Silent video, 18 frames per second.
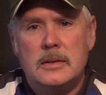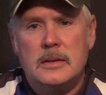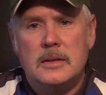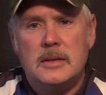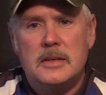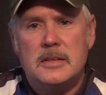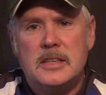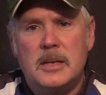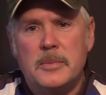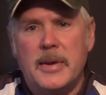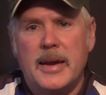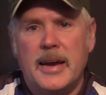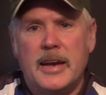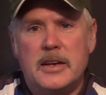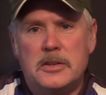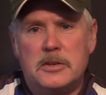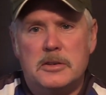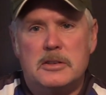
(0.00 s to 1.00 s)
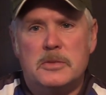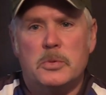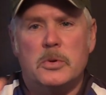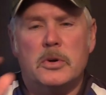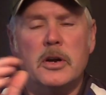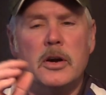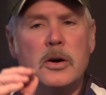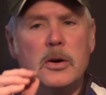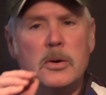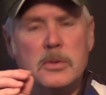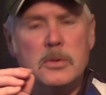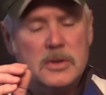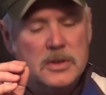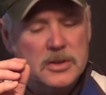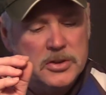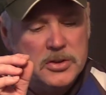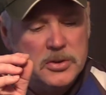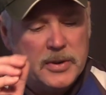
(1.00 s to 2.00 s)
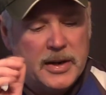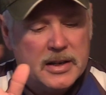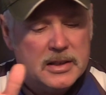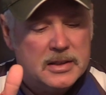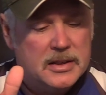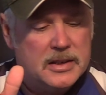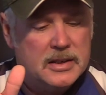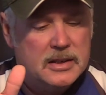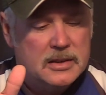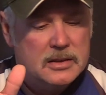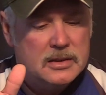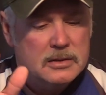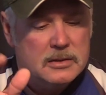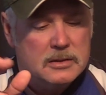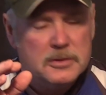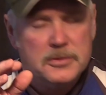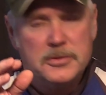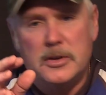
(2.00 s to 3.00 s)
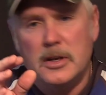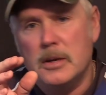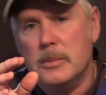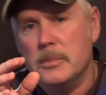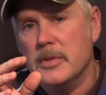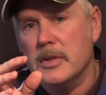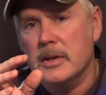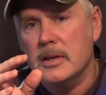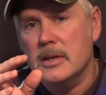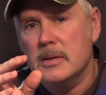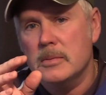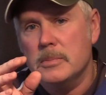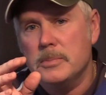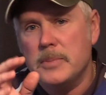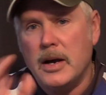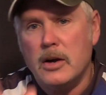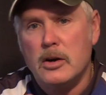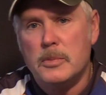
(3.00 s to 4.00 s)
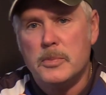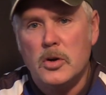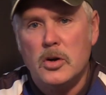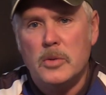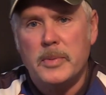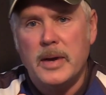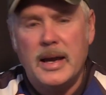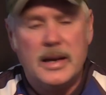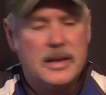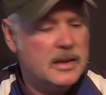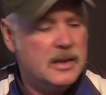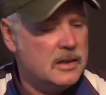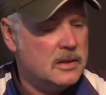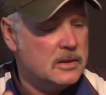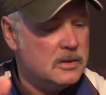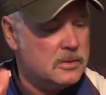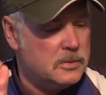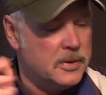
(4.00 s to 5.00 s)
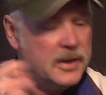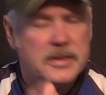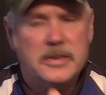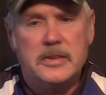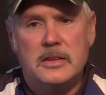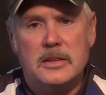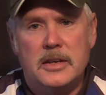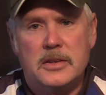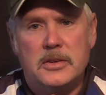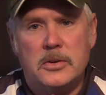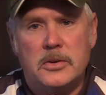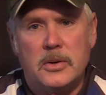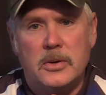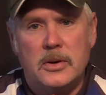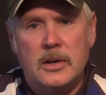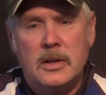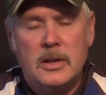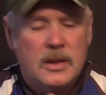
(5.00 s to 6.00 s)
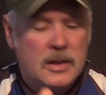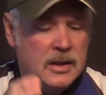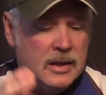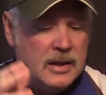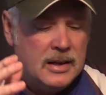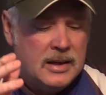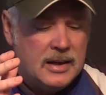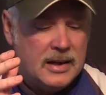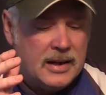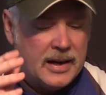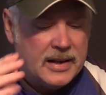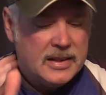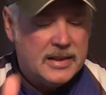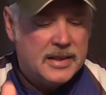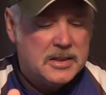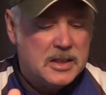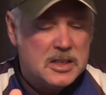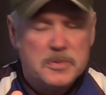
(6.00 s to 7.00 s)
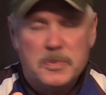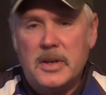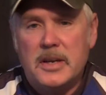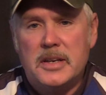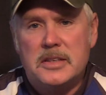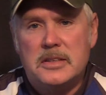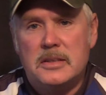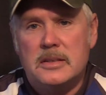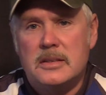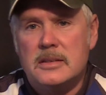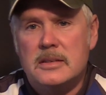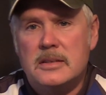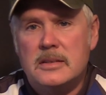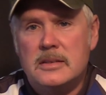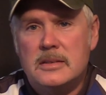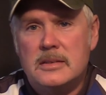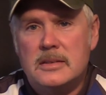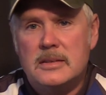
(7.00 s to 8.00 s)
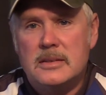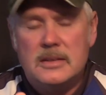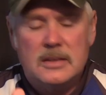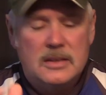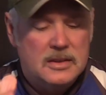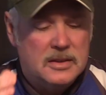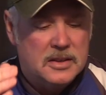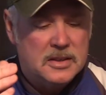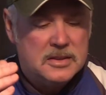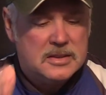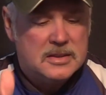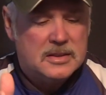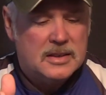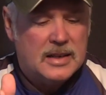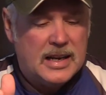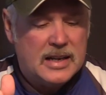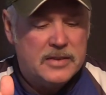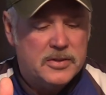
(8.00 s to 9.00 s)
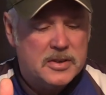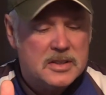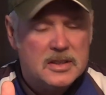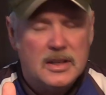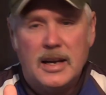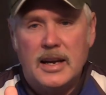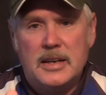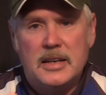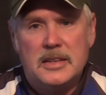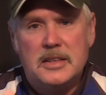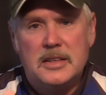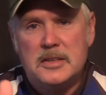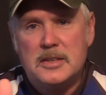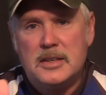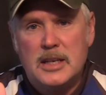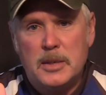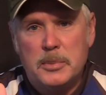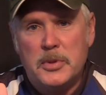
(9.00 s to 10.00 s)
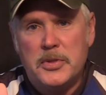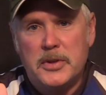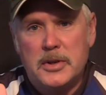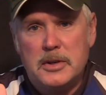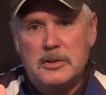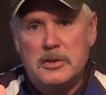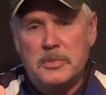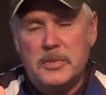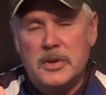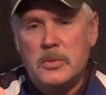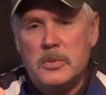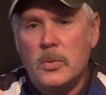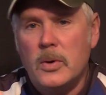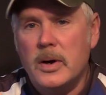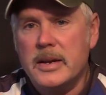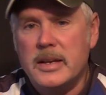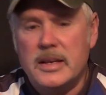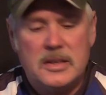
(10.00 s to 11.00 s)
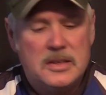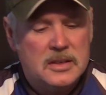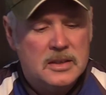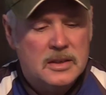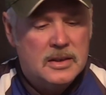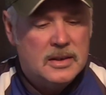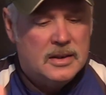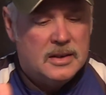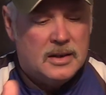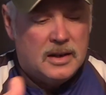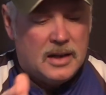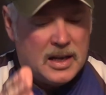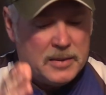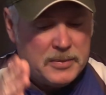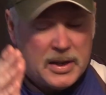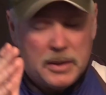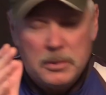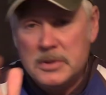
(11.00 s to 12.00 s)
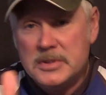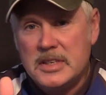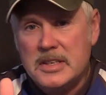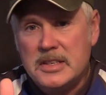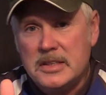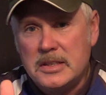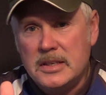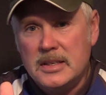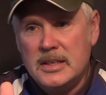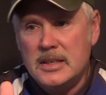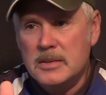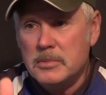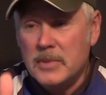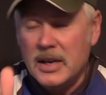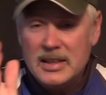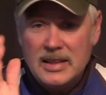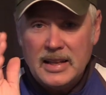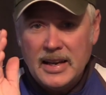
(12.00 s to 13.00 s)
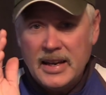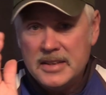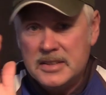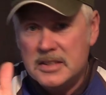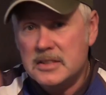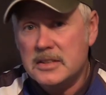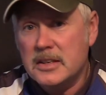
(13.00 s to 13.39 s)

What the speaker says: Some anglers will go directly from the Power Pro backing right to the lead core. I like to splice in this high-vis line. It does a couple things for me. One is I'm able to see my lines as they